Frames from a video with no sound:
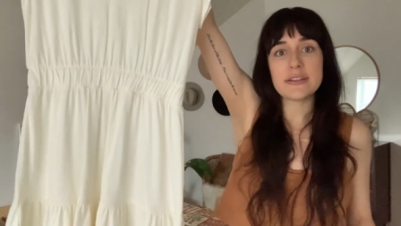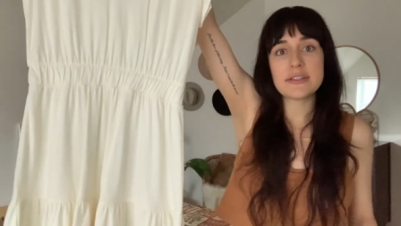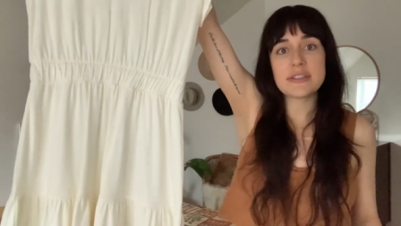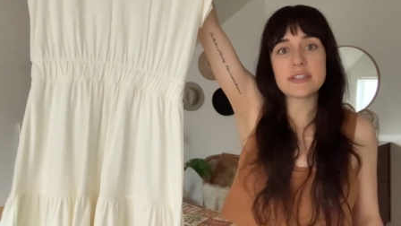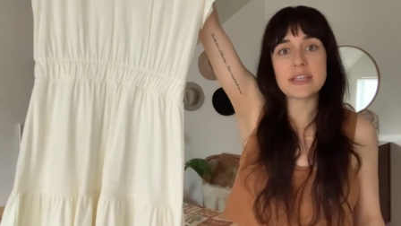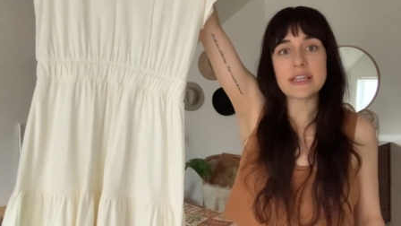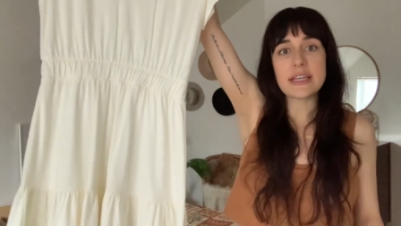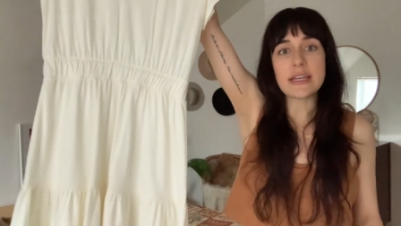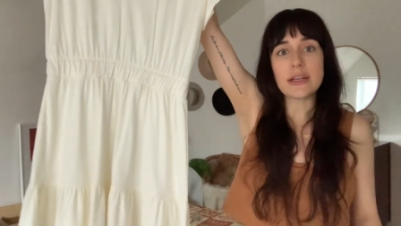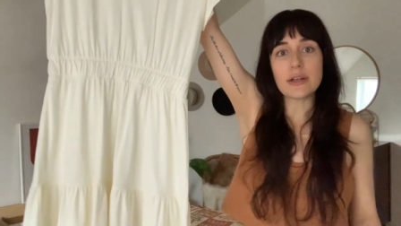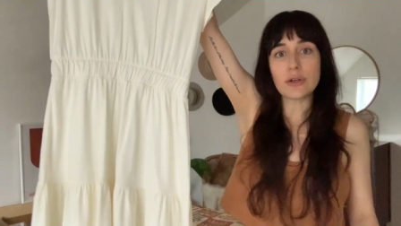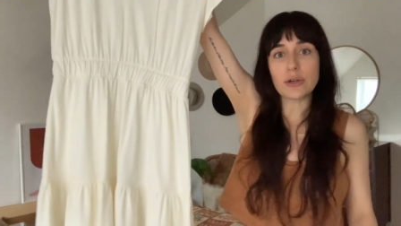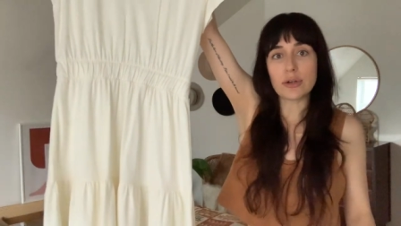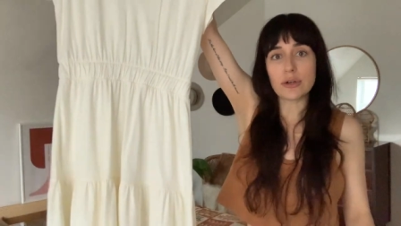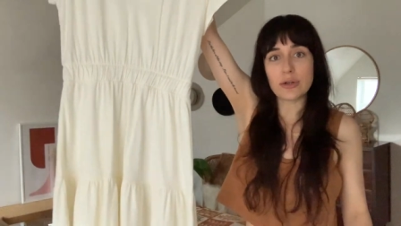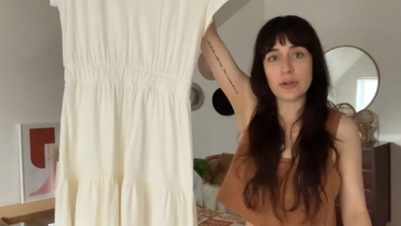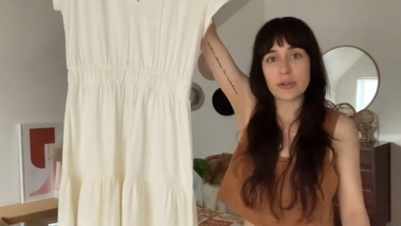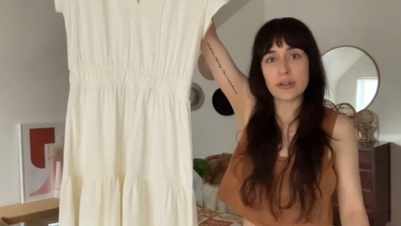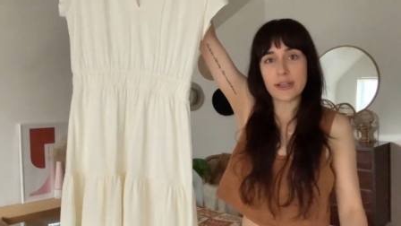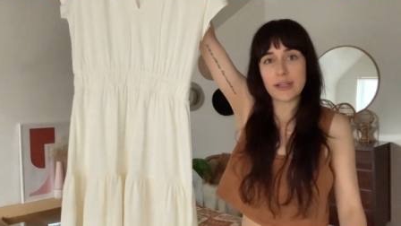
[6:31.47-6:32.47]

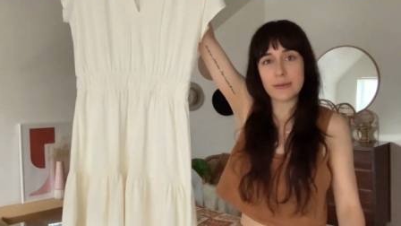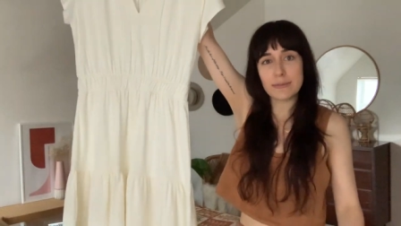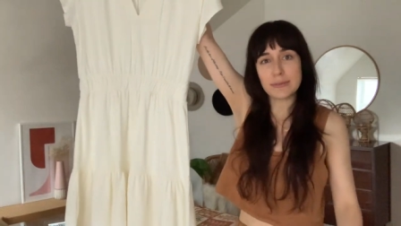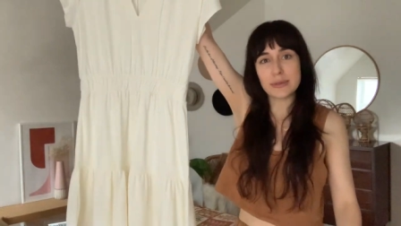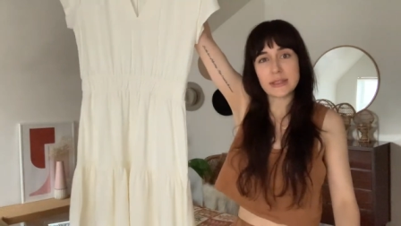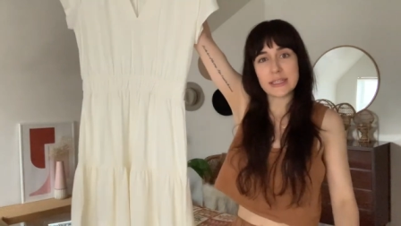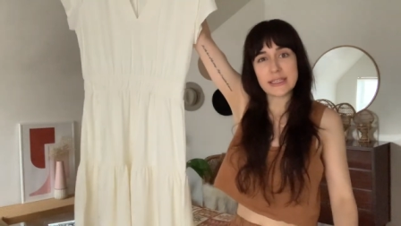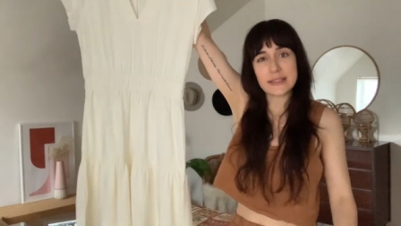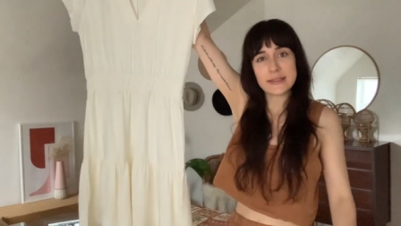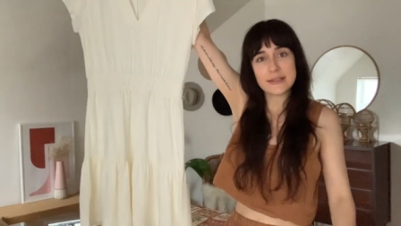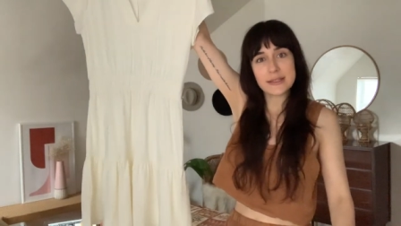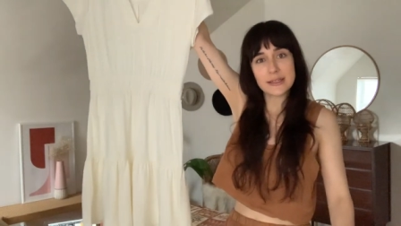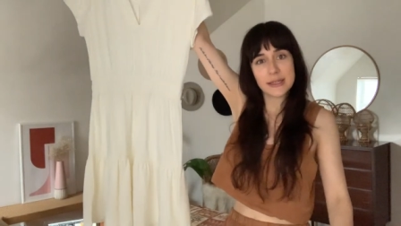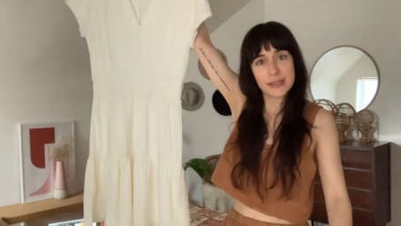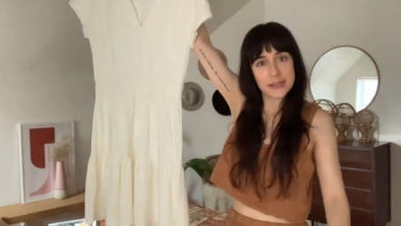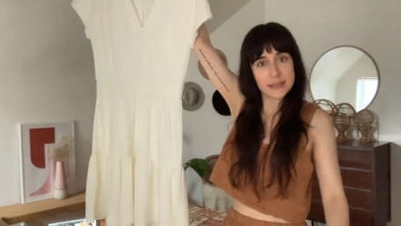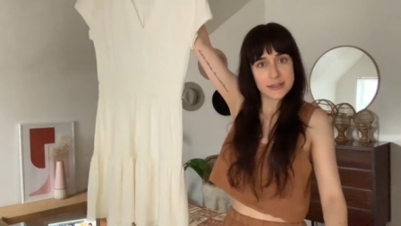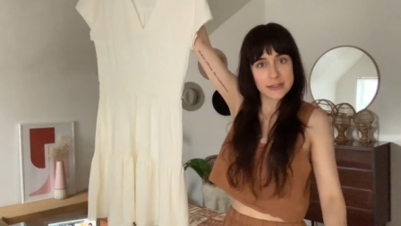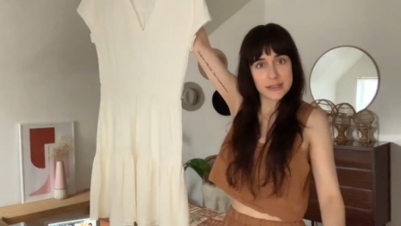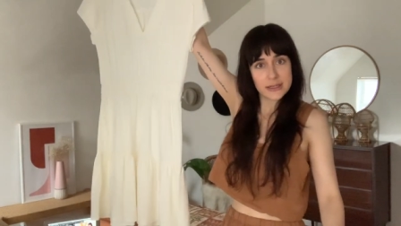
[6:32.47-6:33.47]
tiered like pleats in
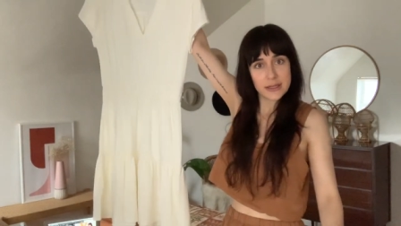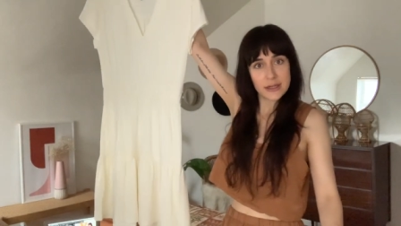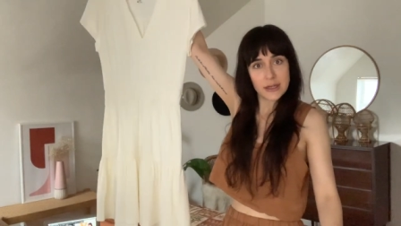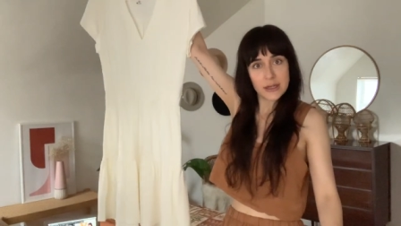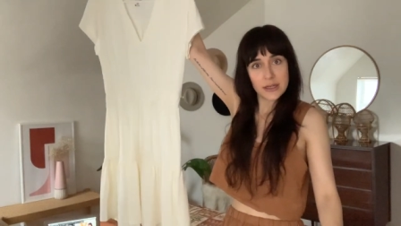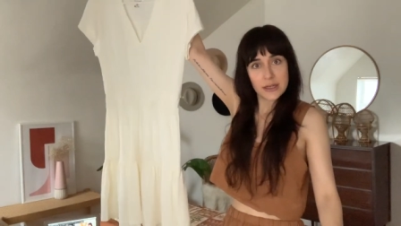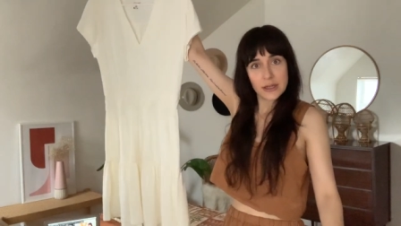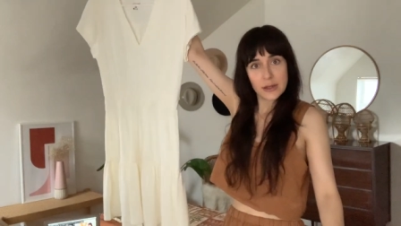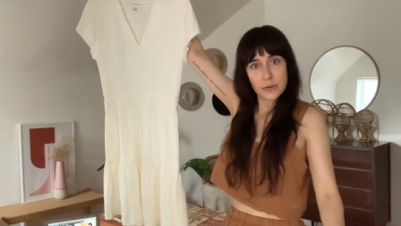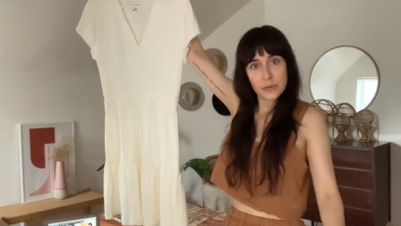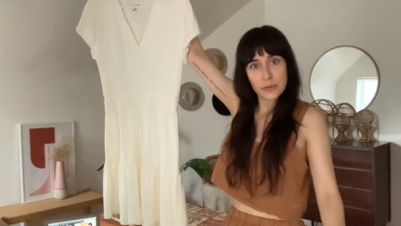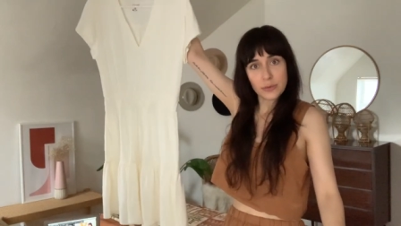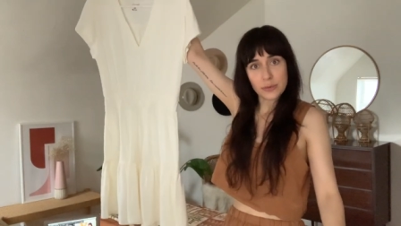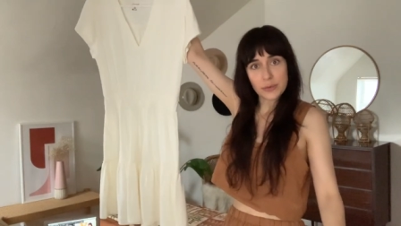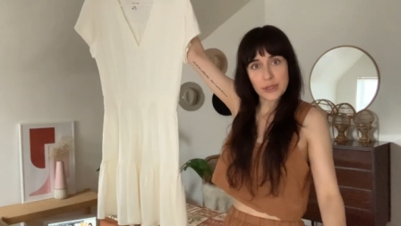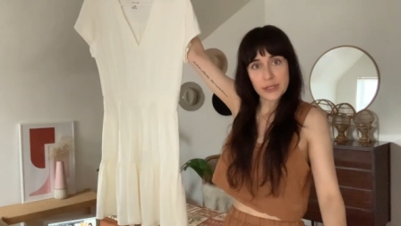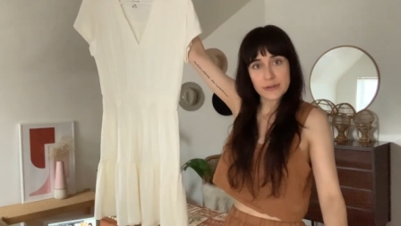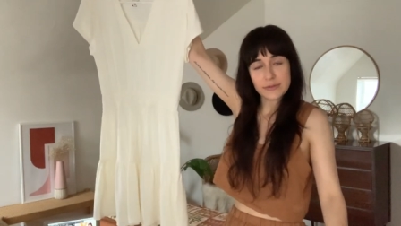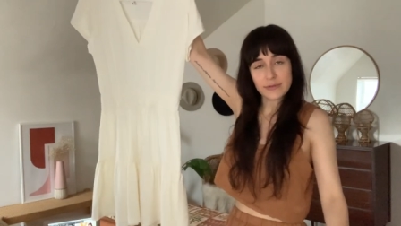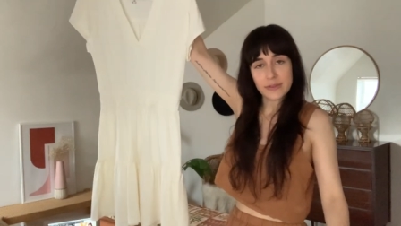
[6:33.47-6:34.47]
it,
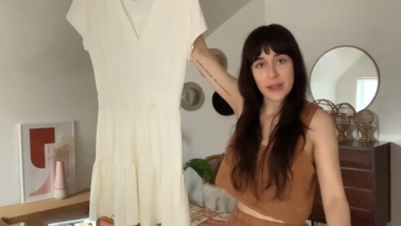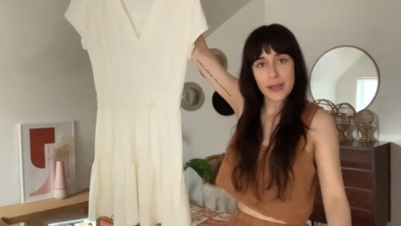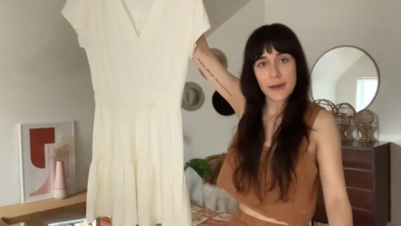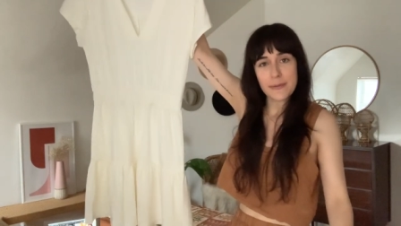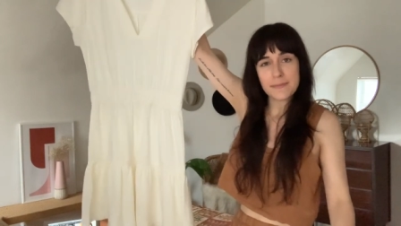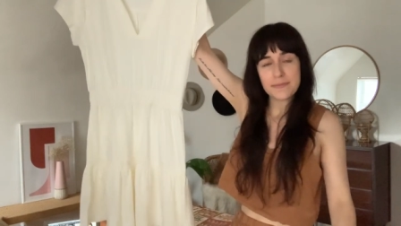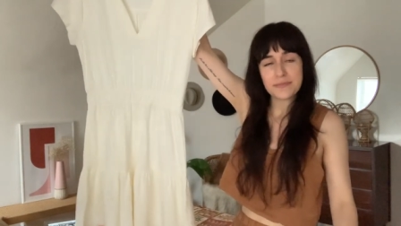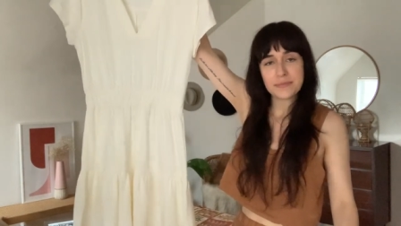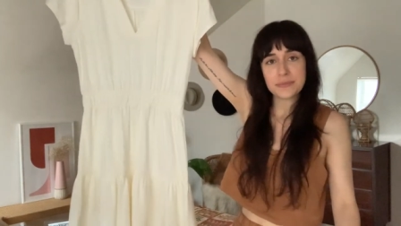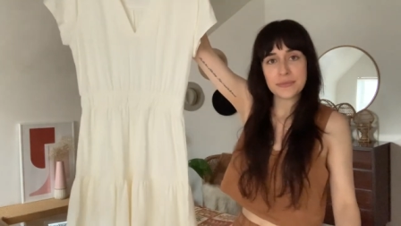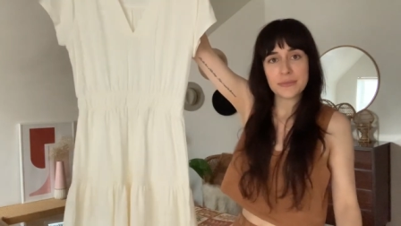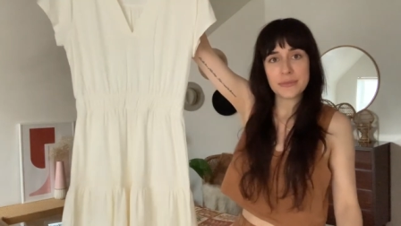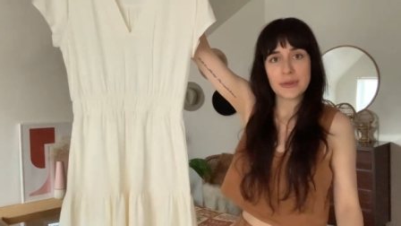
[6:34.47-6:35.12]
three of them